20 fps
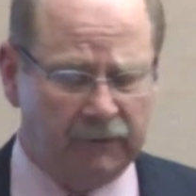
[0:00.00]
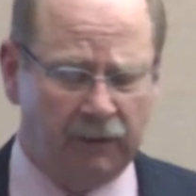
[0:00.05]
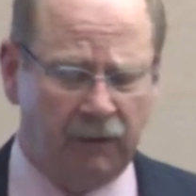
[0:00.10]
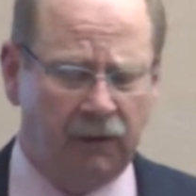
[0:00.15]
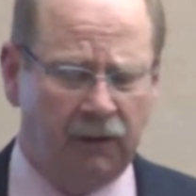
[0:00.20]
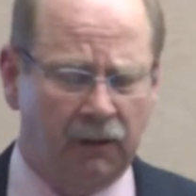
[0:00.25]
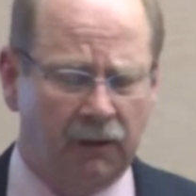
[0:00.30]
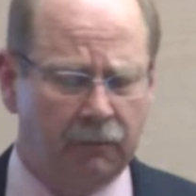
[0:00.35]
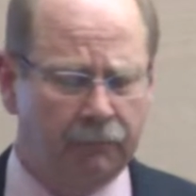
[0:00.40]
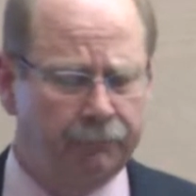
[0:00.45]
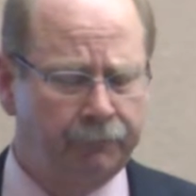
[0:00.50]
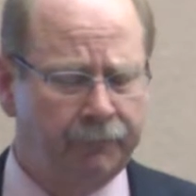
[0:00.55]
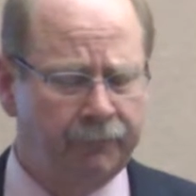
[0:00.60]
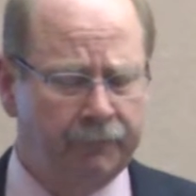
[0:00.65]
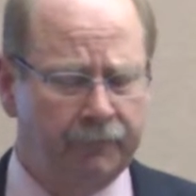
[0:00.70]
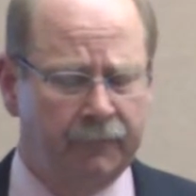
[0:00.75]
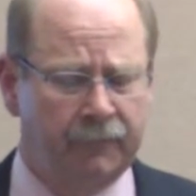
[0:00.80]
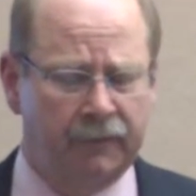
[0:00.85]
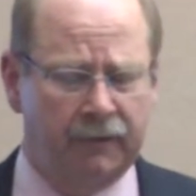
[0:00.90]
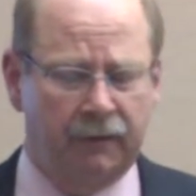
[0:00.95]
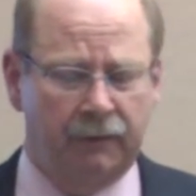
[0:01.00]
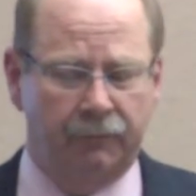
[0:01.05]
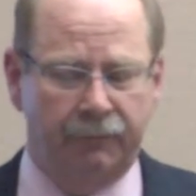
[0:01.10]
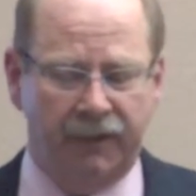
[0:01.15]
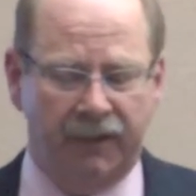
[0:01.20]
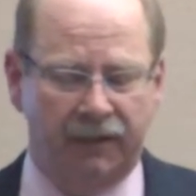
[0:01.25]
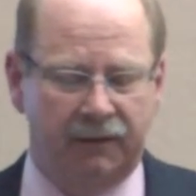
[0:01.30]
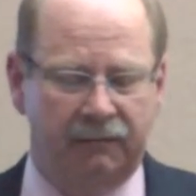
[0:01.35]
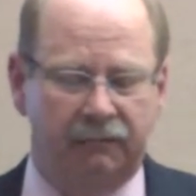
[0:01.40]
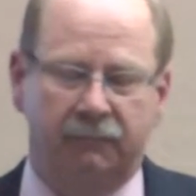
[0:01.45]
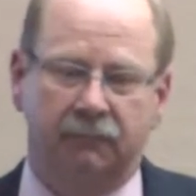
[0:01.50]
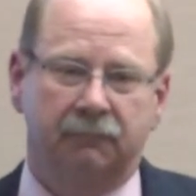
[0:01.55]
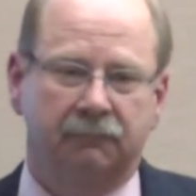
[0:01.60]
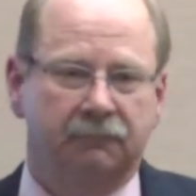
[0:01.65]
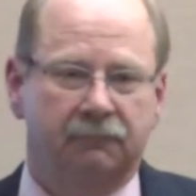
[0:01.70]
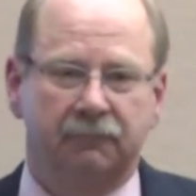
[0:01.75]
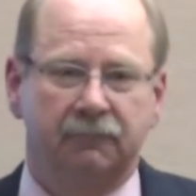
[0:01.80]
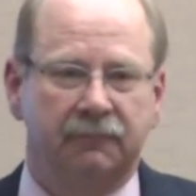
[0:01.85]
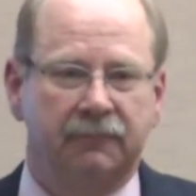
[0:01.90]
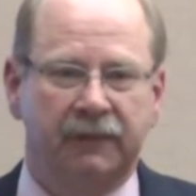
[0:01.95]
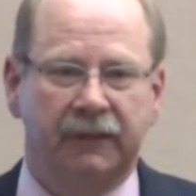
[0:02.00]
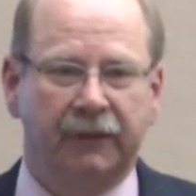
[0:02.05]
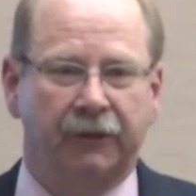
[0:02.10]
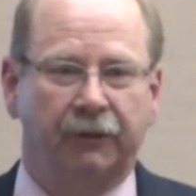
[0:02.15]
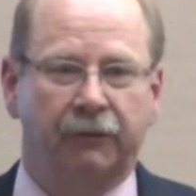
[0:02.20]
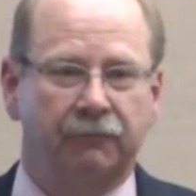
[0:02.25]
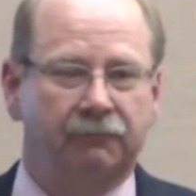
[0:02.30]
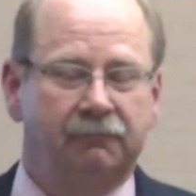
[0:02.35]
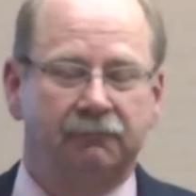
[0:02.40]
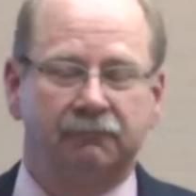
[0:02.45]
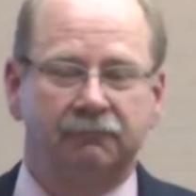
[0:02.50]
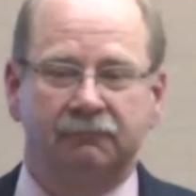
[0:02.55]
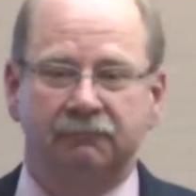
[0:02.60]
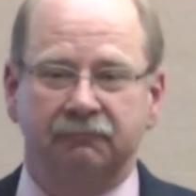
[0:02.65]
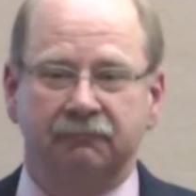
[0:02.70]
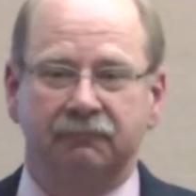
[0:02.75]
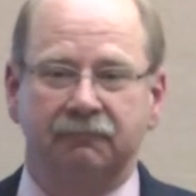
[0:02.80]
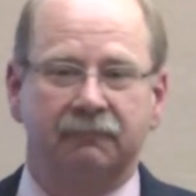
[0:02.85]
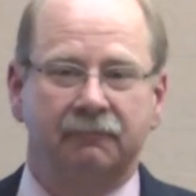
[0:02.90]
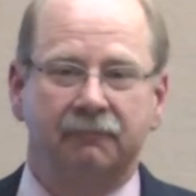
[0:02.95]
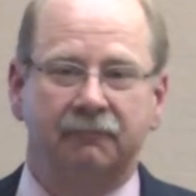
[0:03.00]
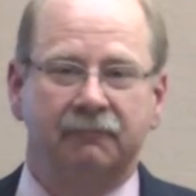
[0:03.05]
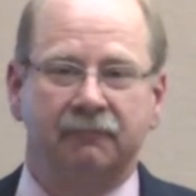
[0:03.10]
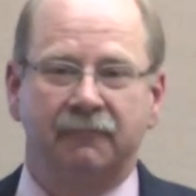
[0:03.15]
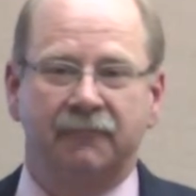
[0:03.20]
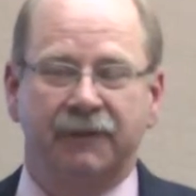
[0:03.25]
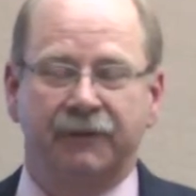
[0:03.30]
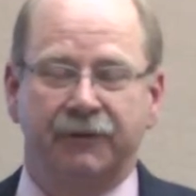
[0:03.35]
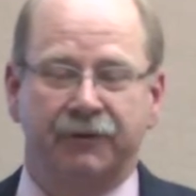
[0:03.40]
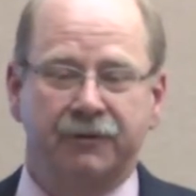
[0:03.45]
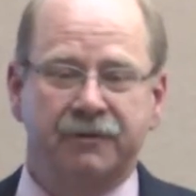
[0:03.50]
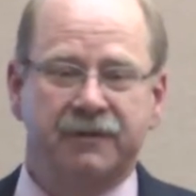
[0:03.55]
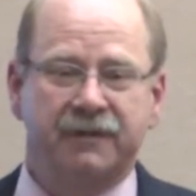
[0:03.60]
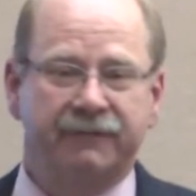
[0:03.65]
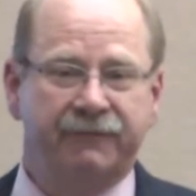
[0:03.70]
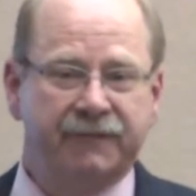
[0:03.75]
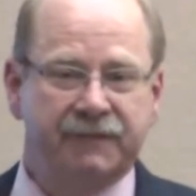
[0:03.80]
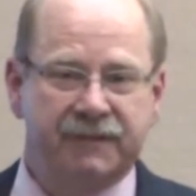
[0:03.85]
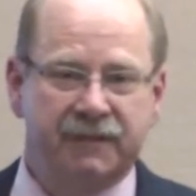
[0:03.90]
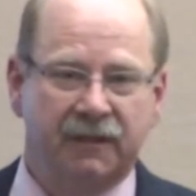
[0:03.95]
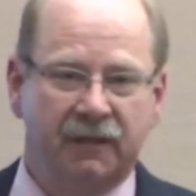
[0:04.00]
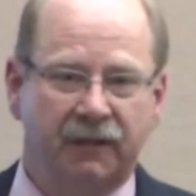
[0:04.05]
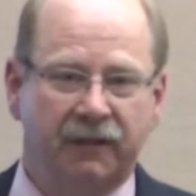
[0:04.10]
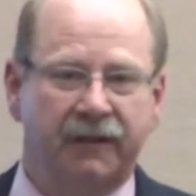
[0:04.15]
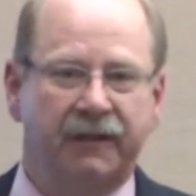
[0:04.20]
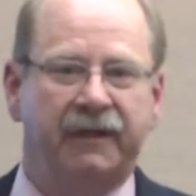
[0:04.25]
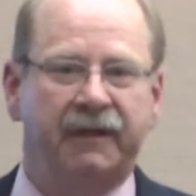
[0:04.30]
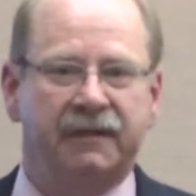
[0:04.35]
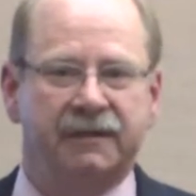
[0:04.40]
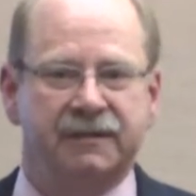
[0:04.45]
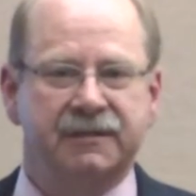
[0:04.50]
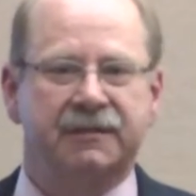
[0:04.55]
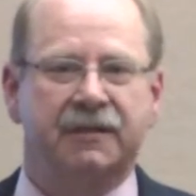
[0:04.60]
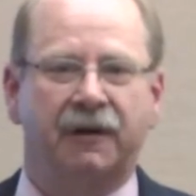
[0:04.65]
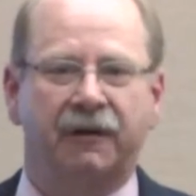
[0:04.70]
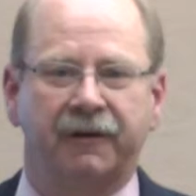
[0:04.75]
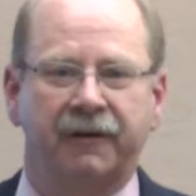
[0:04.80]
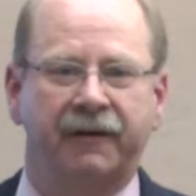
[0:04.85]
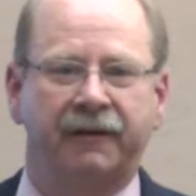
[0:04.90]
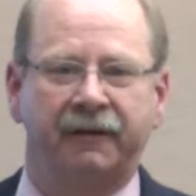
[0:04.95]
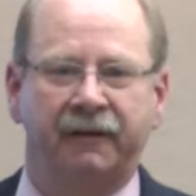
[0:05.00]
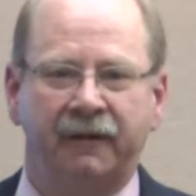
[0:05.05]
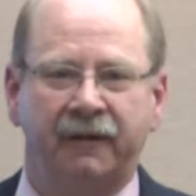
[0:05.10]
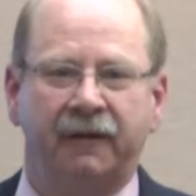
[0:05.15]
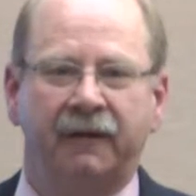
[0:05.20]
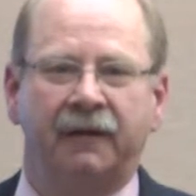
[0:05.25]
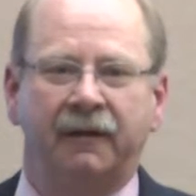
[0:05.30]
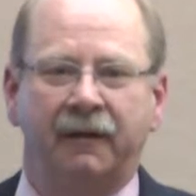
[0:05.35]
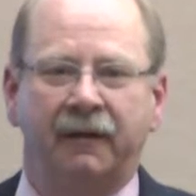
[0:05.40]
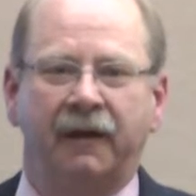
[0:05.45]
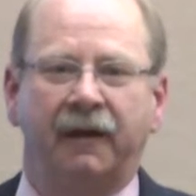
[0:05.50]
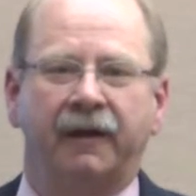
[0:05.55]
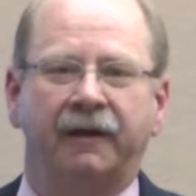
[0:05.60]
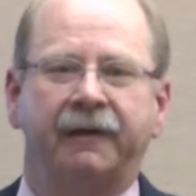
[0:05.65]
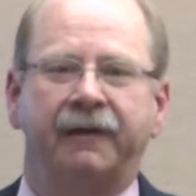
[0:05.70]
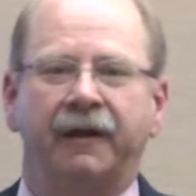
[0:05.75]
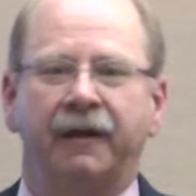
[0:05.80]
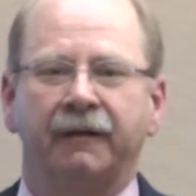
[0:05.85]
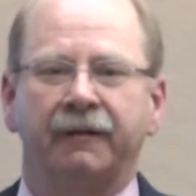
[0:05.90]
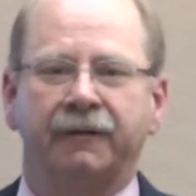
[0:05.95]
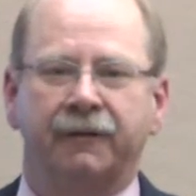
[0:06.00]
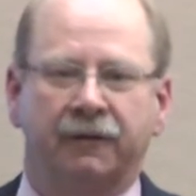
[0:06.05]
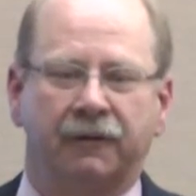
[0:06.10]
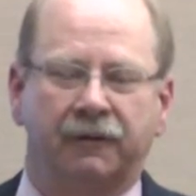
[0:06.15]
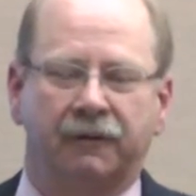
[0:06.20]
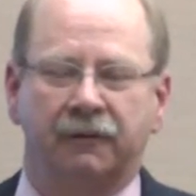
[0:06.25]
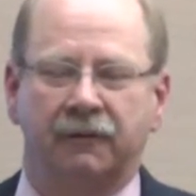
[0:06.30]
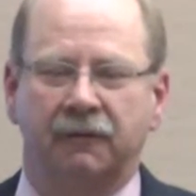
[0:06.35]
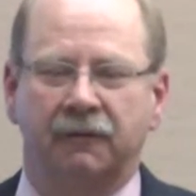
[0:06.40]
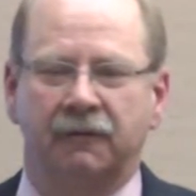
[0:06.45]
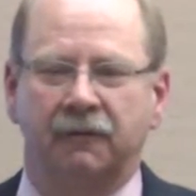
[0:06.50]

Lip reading: But, the nursing facility is starting another